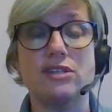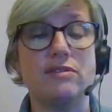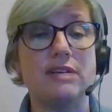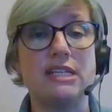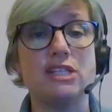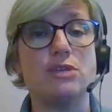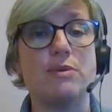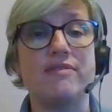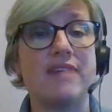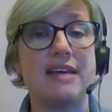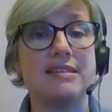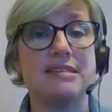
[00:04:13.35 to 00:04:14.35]
You need to
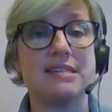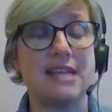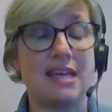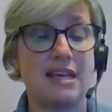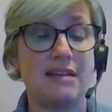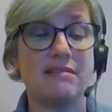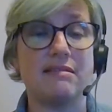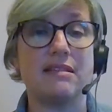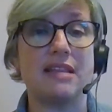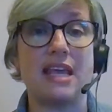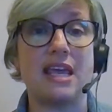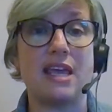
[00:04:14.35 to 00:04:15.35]
invest in
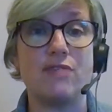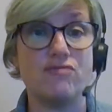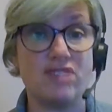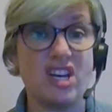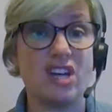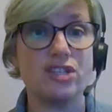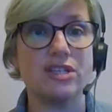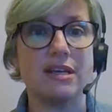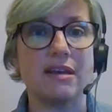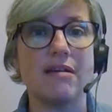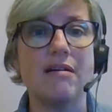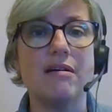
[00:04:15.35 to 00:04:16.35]
the reduction
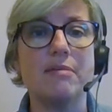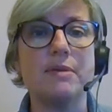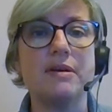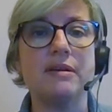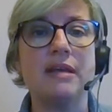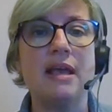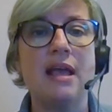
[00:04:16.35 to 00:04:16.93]
in carbon,